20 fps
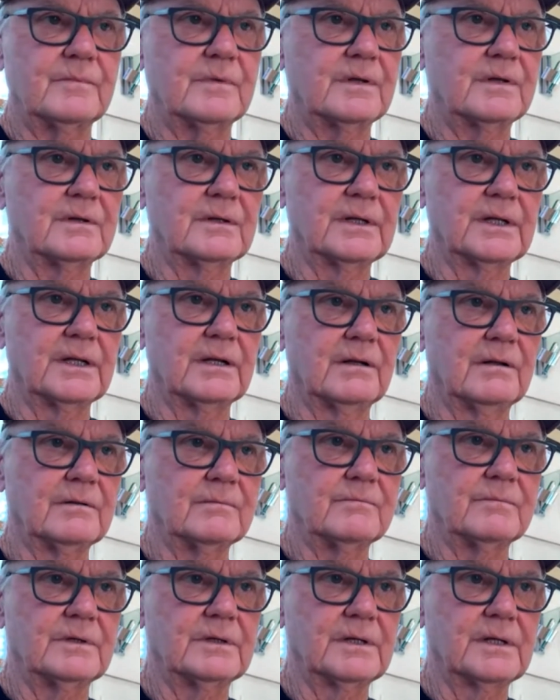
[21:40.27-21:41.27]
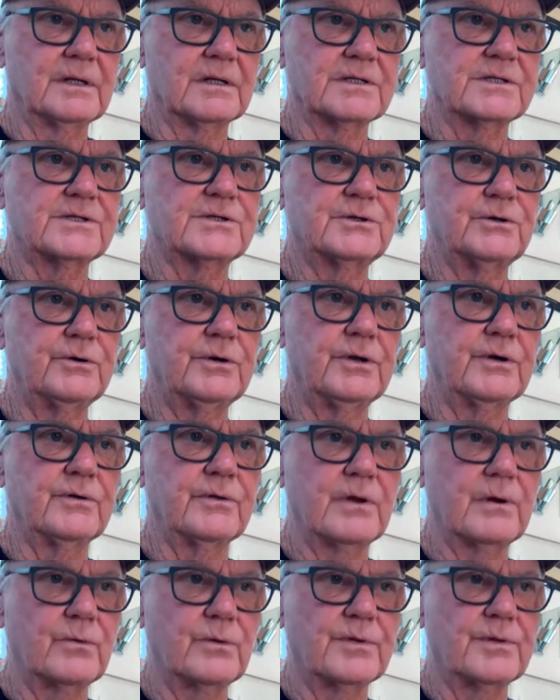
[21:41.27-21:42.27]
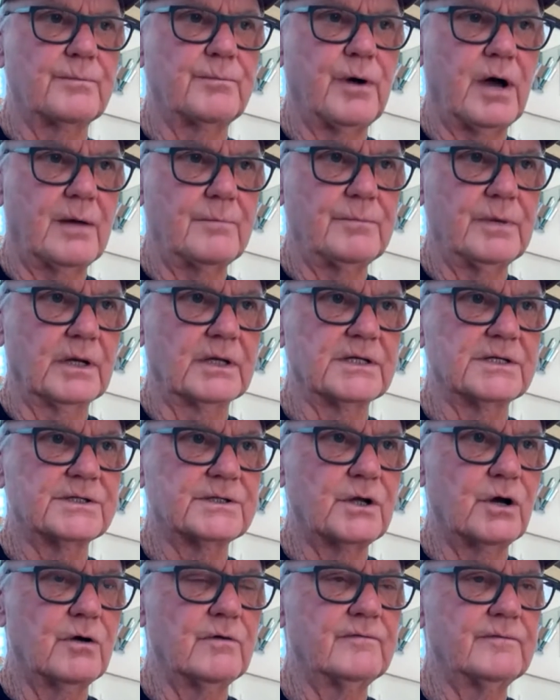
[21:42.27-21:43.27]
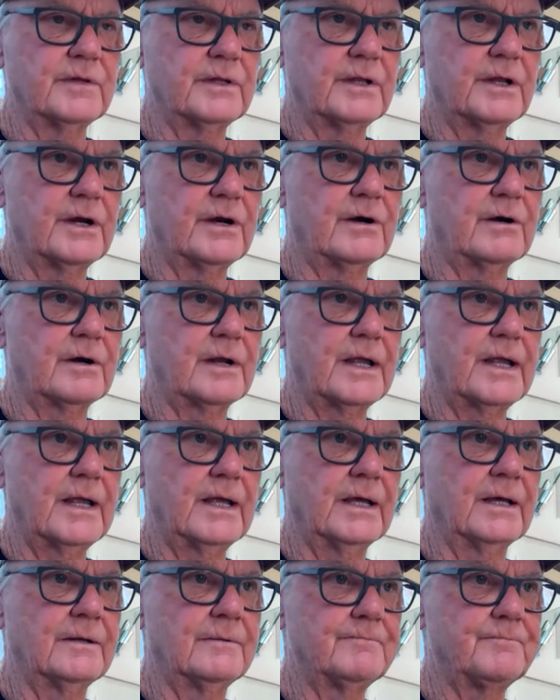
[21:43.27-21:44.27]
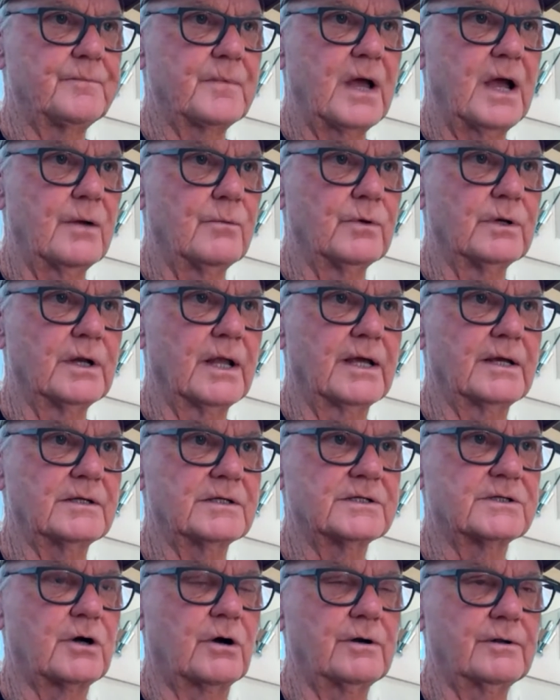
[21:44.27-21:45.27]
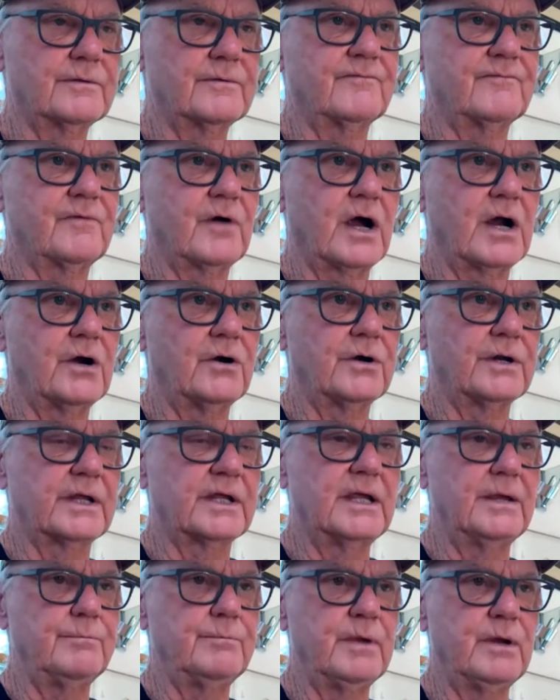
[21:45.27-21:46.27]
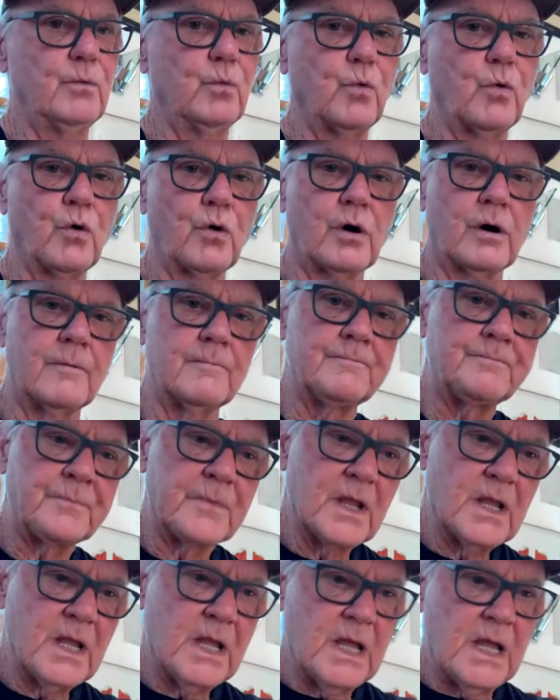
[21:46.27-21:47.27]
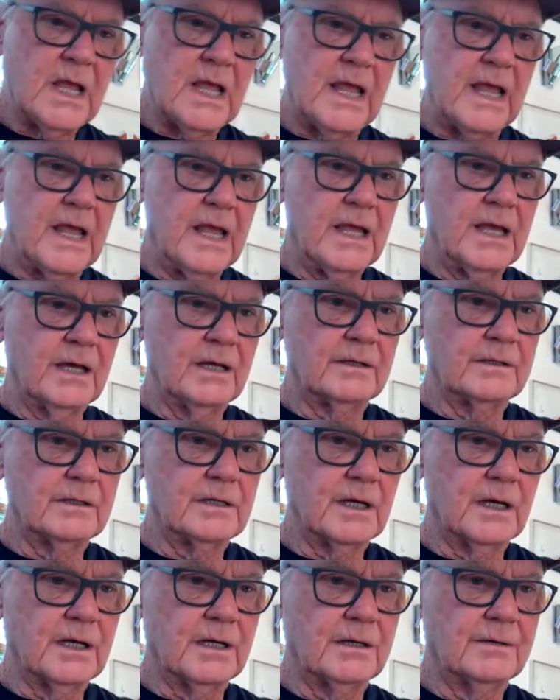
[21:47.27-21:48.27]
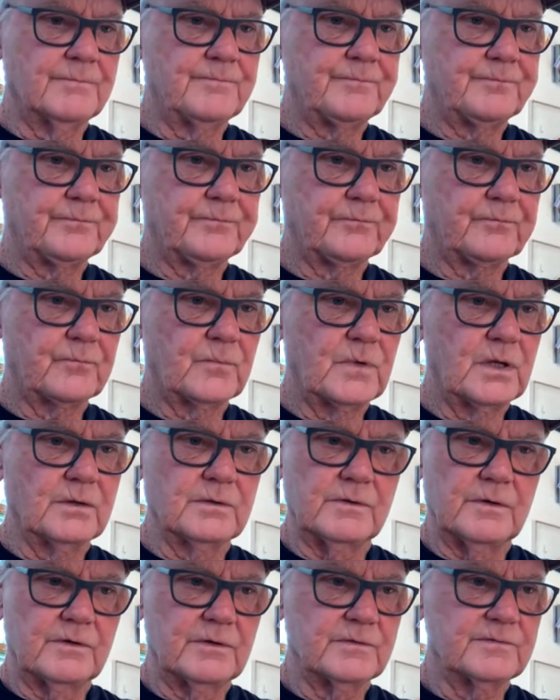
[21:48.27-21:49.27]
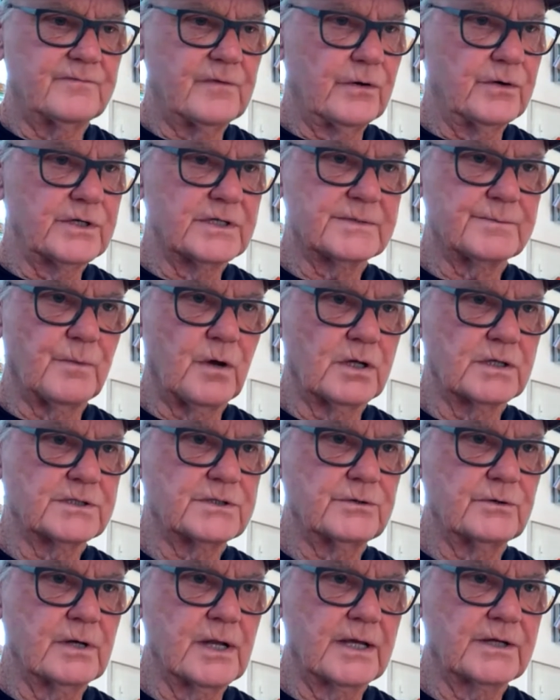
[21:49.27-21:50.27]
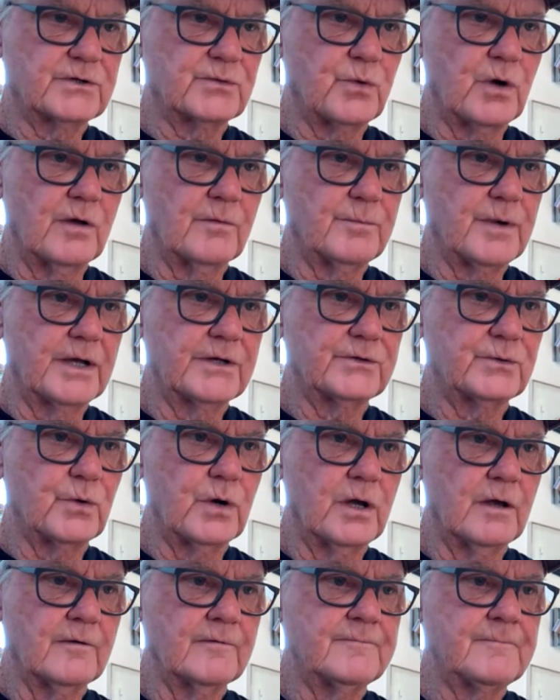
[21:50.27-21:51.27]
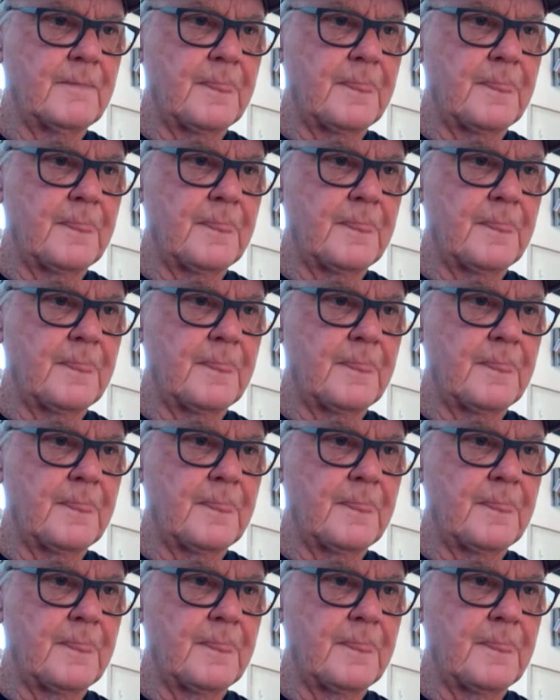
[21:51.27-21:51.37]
little studio there with a potbelly stove in there, and I would like start the fire to keep me warm. And it was a very small studio, like 12 by 12.